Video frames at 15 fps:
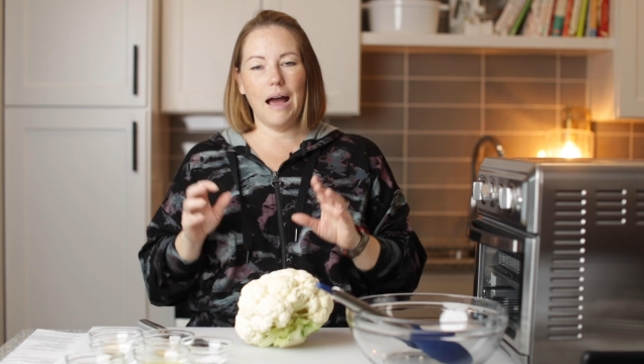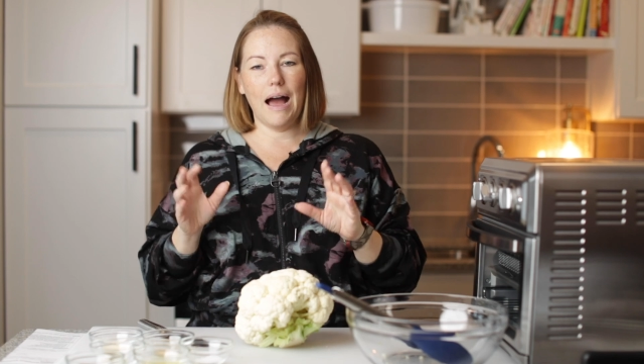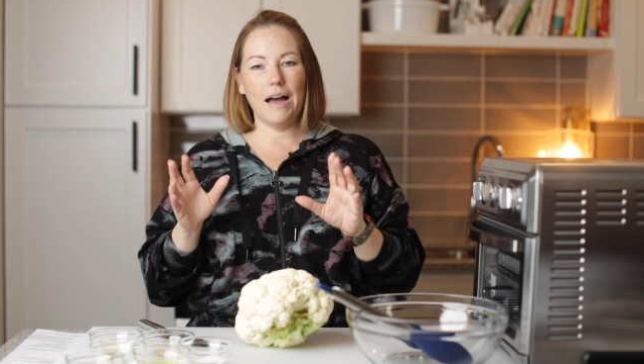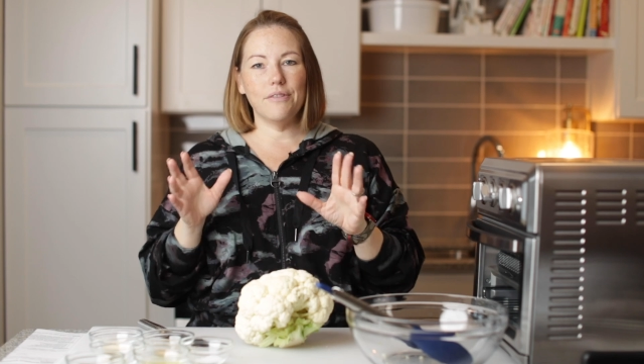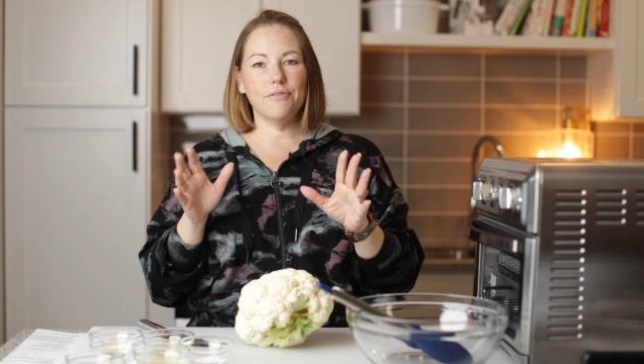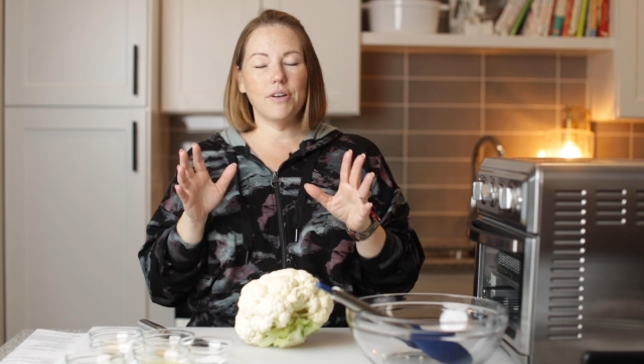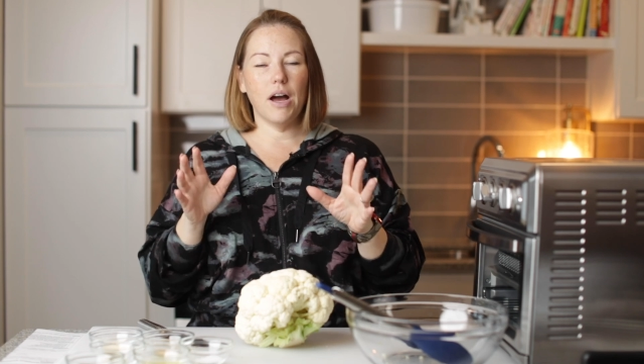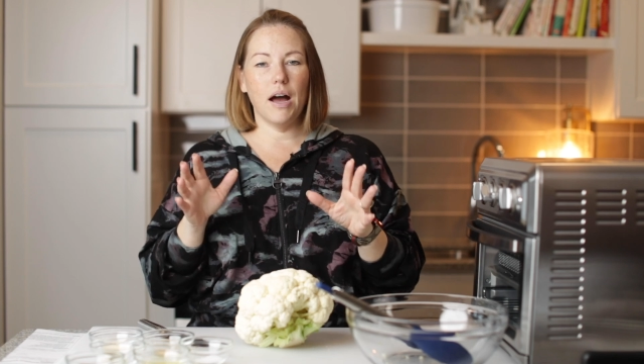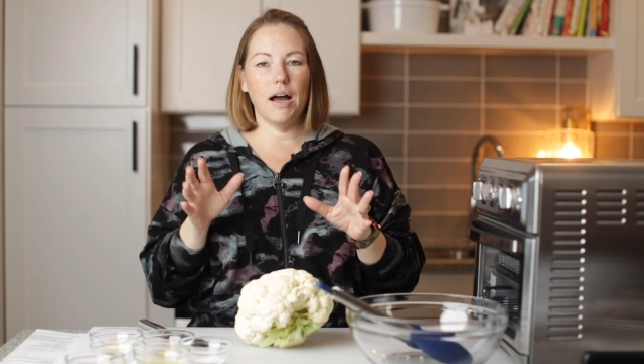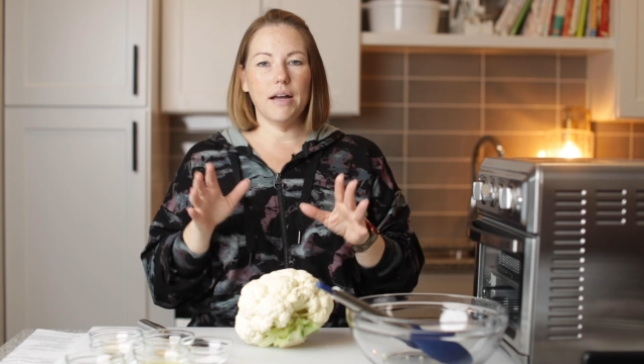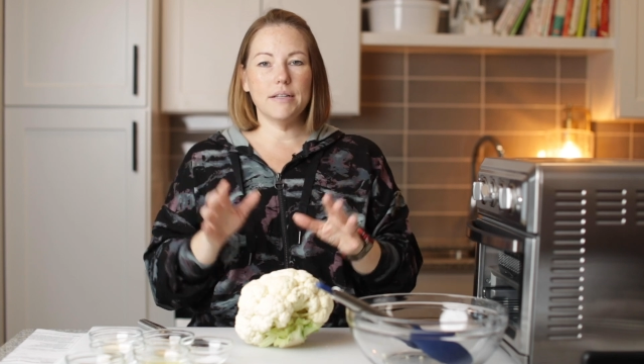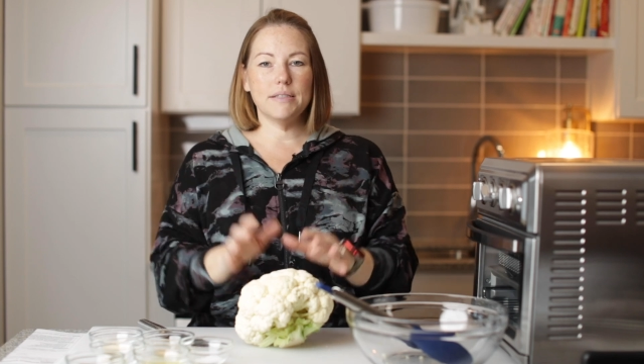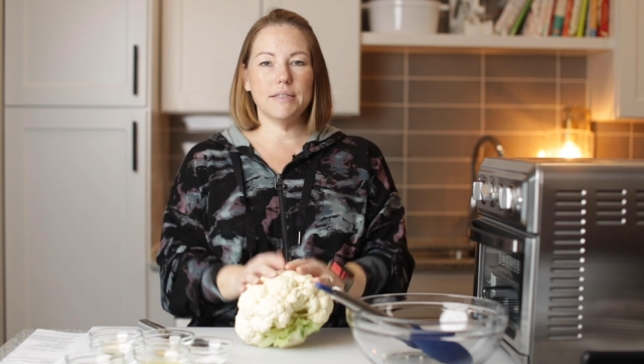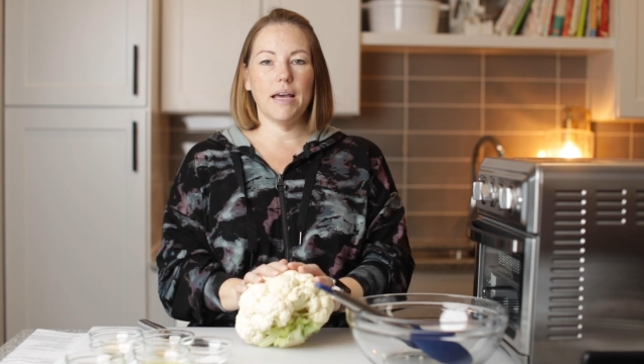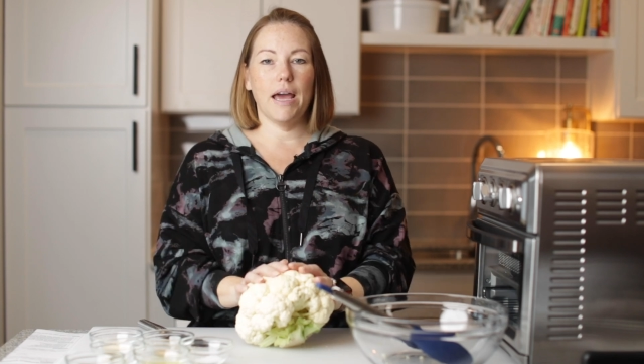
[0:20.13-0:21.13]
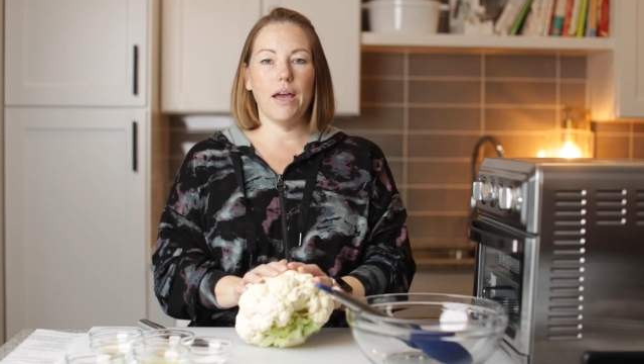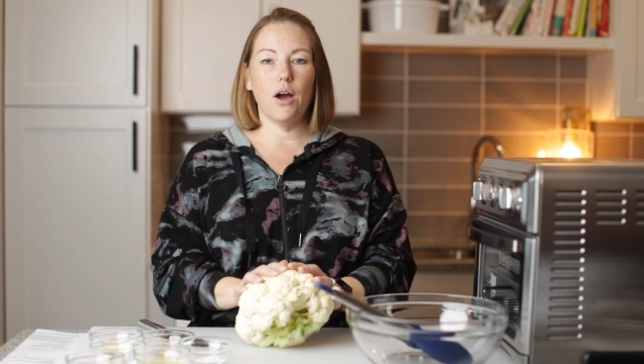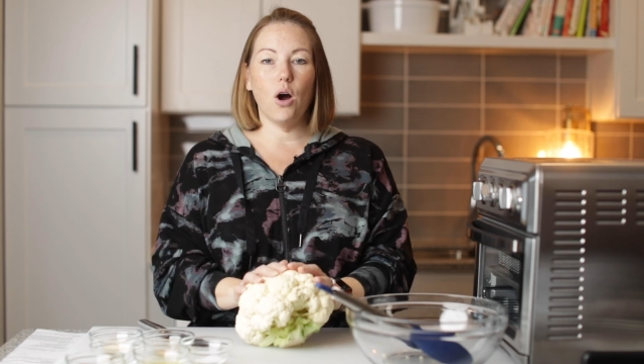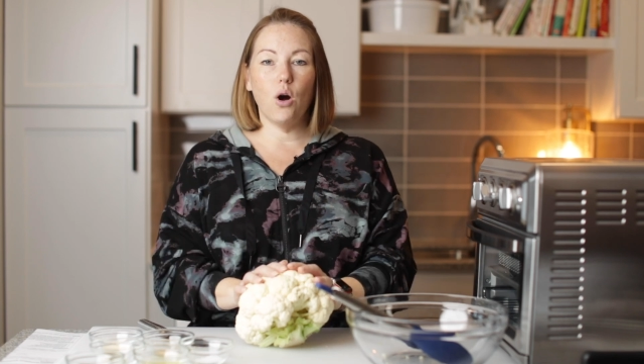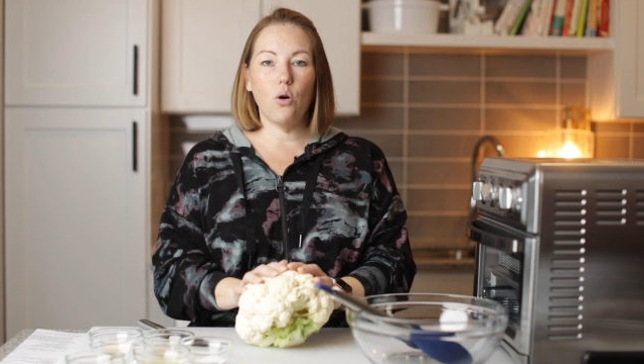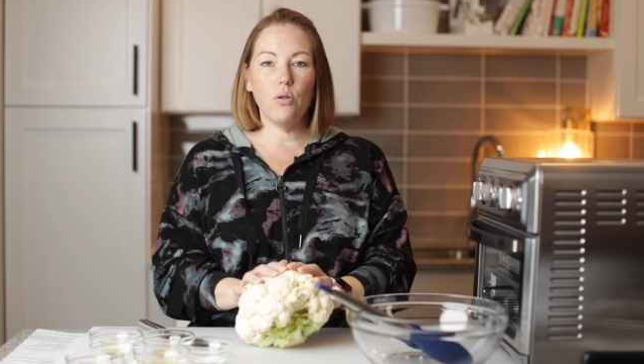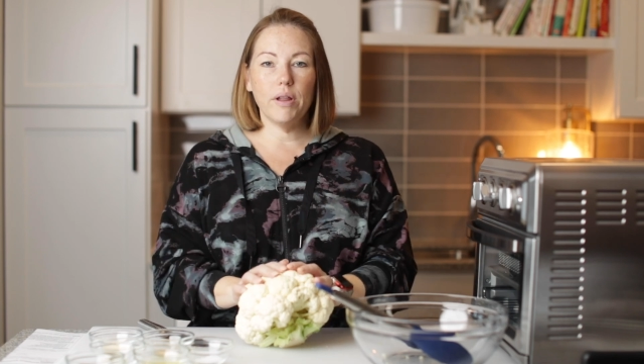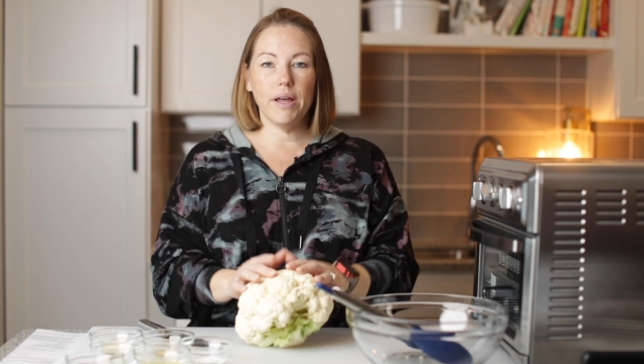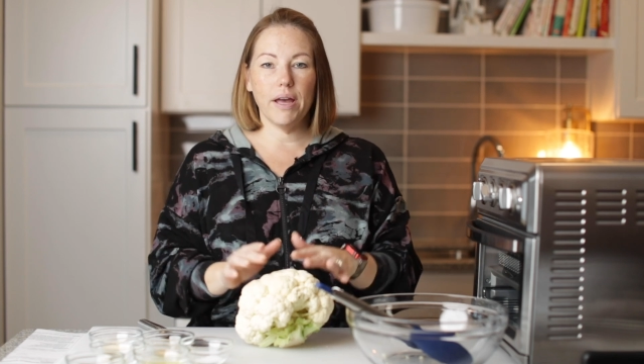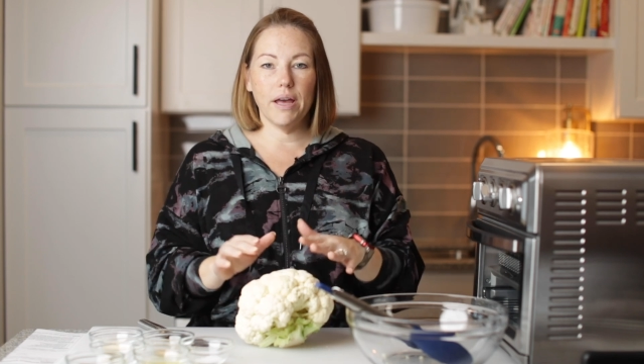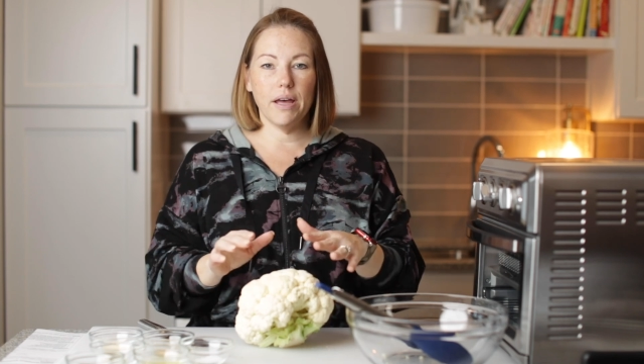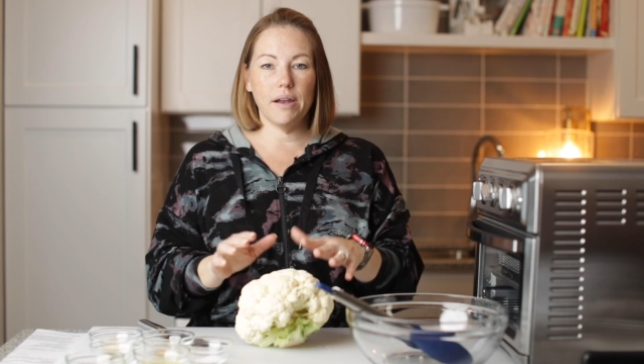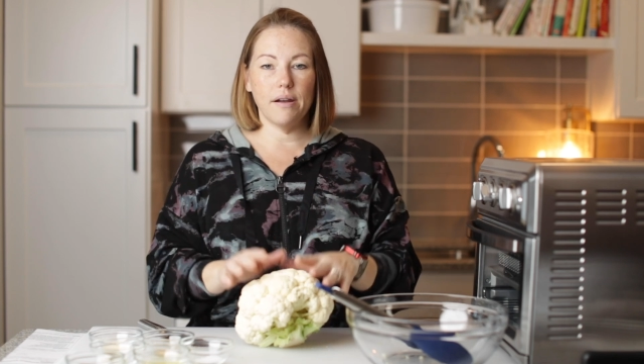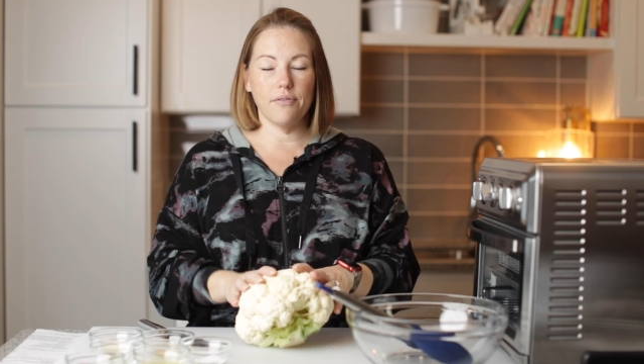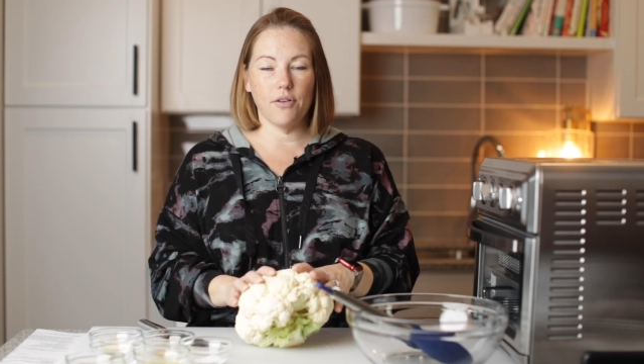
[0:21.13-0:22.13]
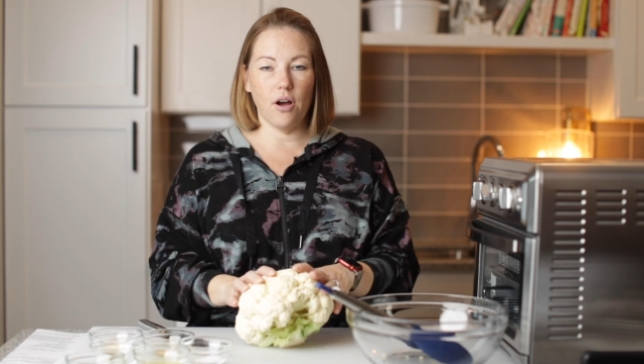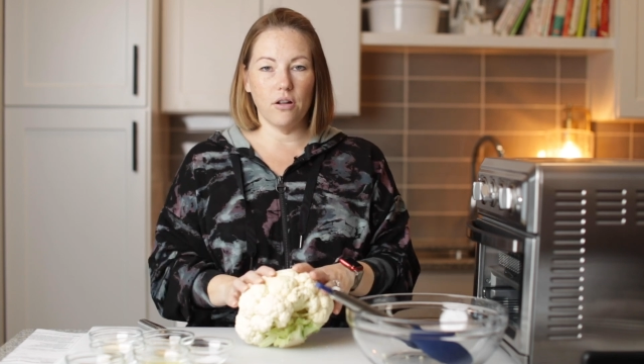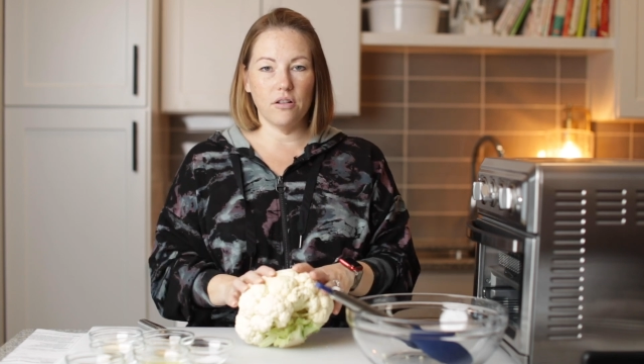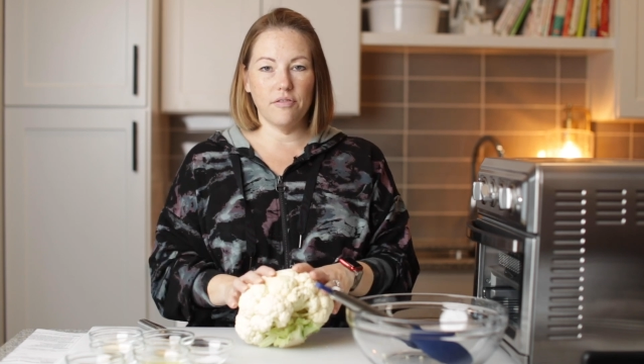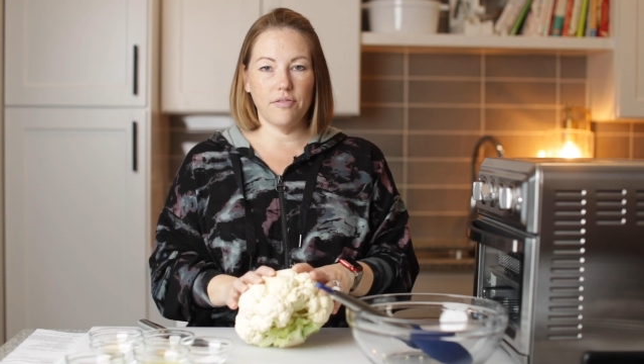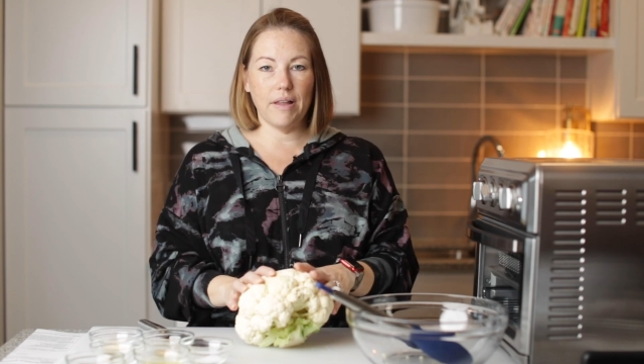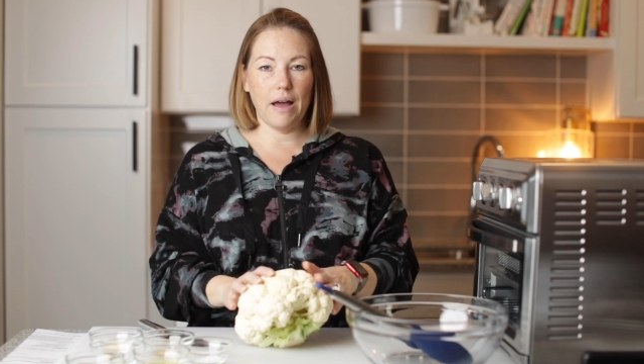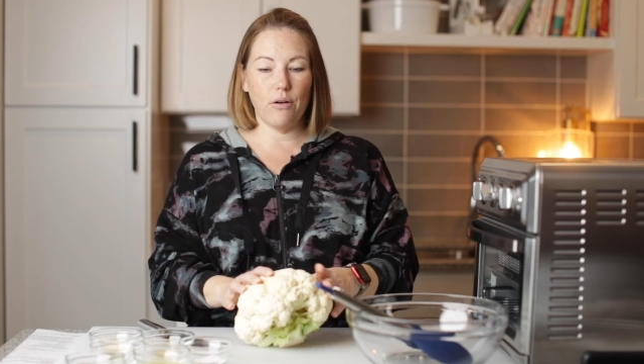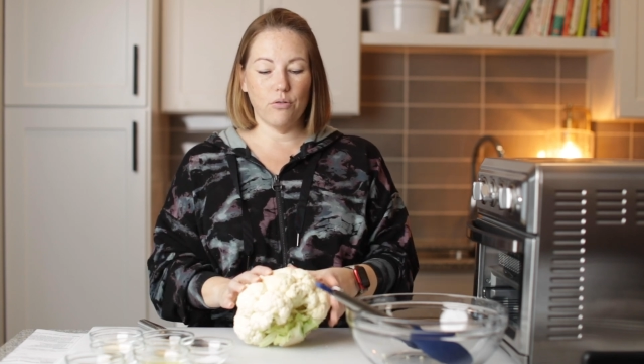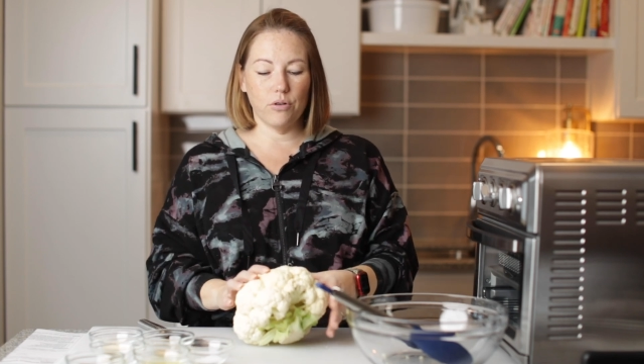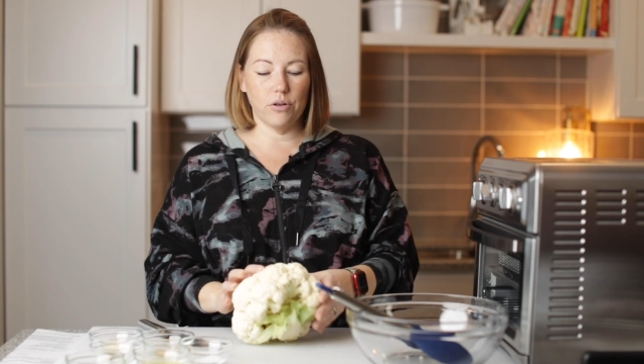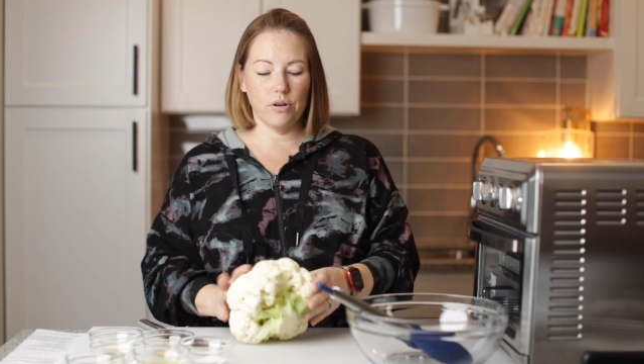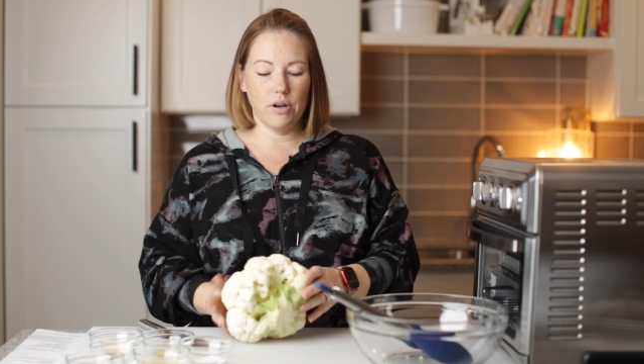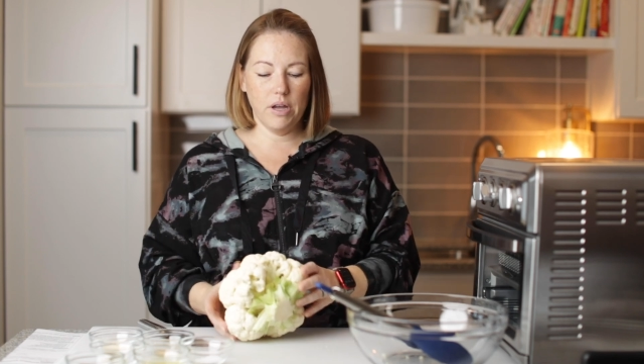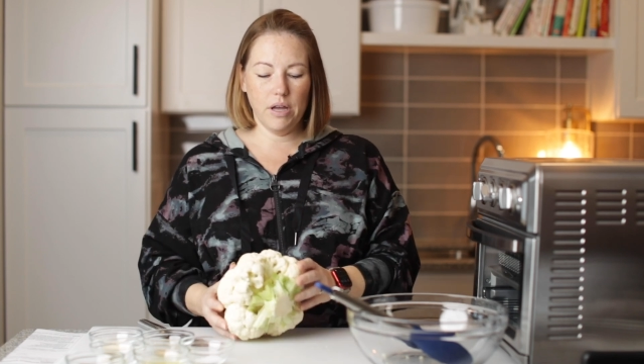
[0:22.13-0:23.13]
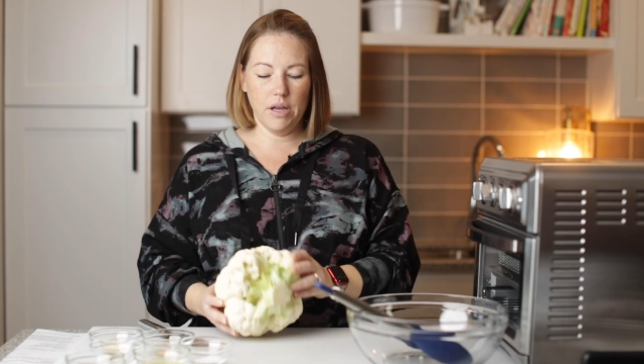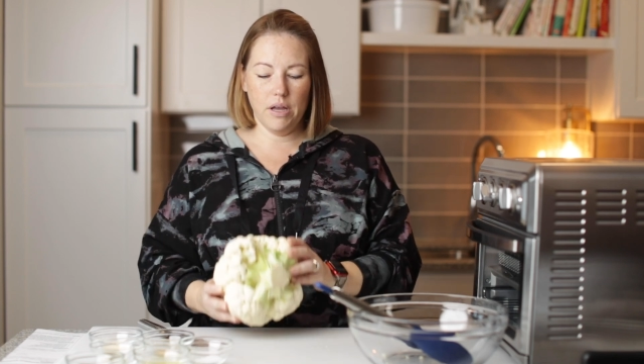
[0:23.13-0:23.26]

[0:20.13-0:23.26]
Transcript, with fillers: I've got a whole head of cauliflower